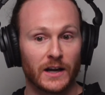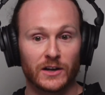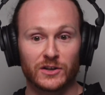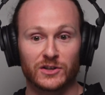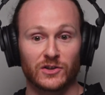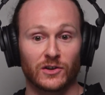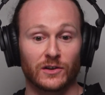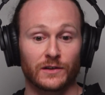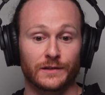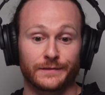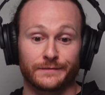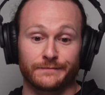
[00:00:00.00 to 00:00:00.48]

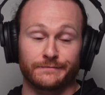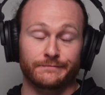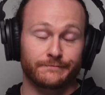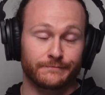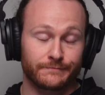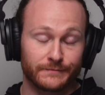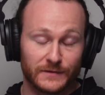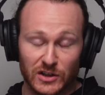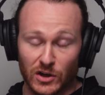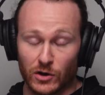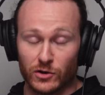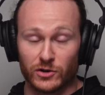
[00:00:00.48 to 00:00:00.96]
certain
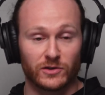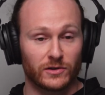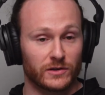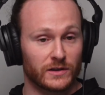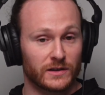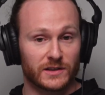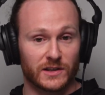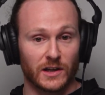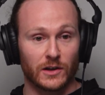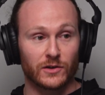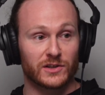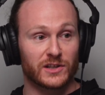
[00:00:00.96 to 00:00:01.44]

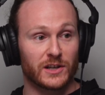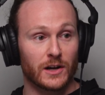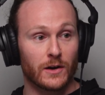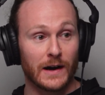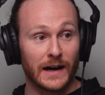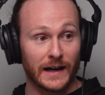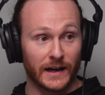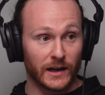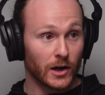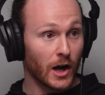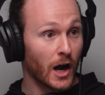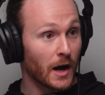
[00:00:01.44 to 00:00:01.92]

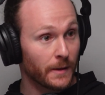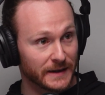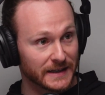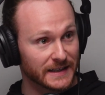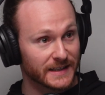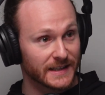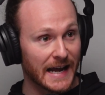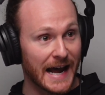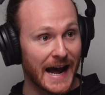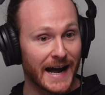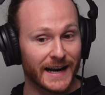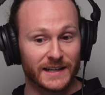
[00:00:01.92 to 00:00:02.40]
socioeconomic
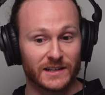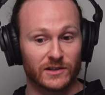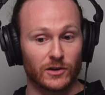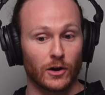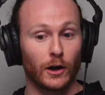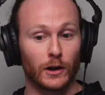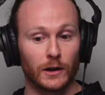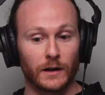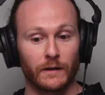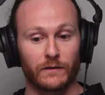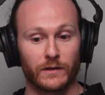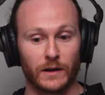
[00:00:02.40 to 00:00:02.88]
status,
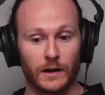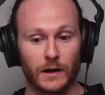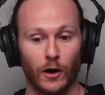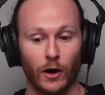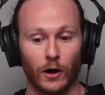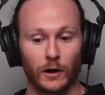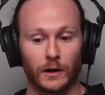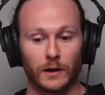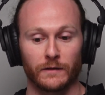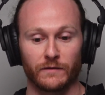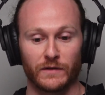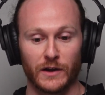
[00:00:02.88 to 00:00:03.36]
all
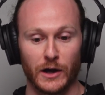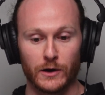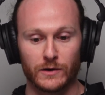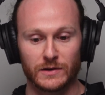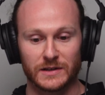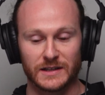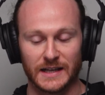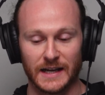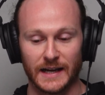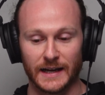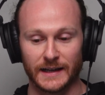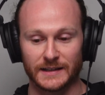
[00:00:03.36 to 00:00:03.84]
of
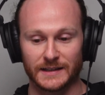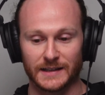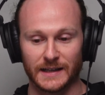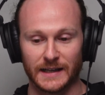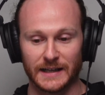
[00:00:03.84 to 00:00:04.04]
those things.